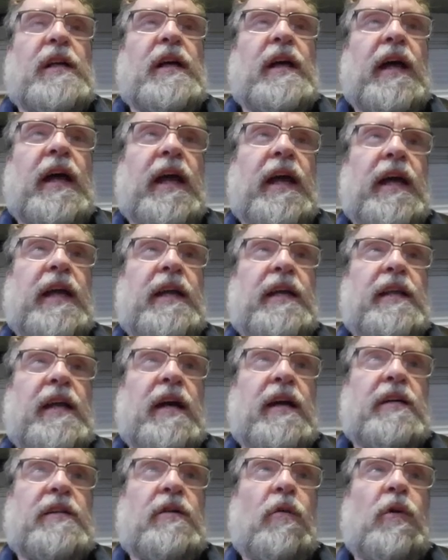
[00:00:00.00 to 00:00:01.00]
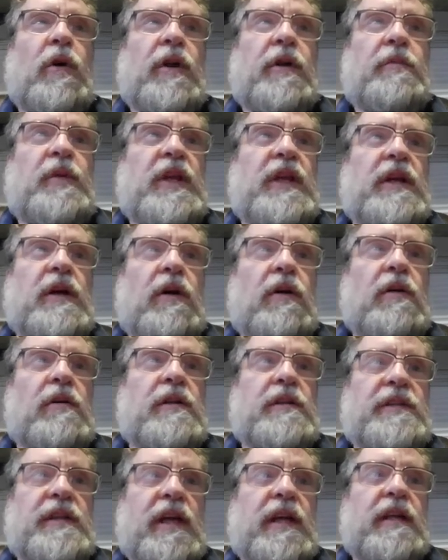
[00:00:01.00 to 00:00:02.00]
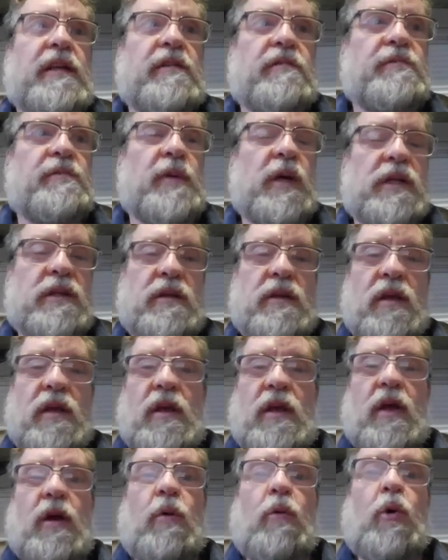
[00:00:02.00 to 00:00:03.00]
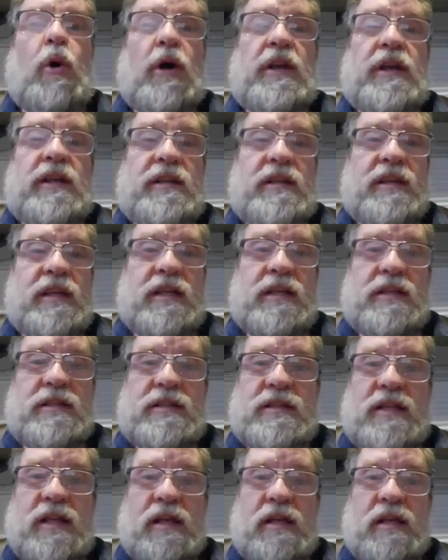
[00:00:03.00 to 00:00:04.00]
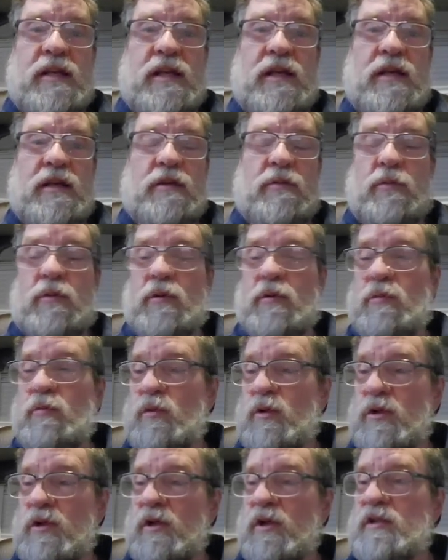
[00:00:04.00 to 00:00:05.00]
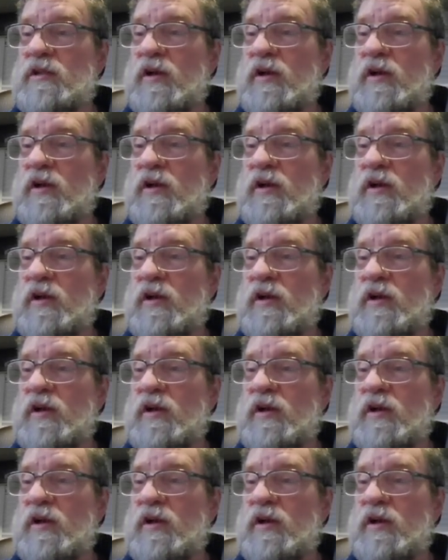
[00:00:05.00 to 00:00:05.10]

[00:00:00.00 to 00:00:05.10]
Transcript: And I don't want to be all negative, but one of the things that we're going to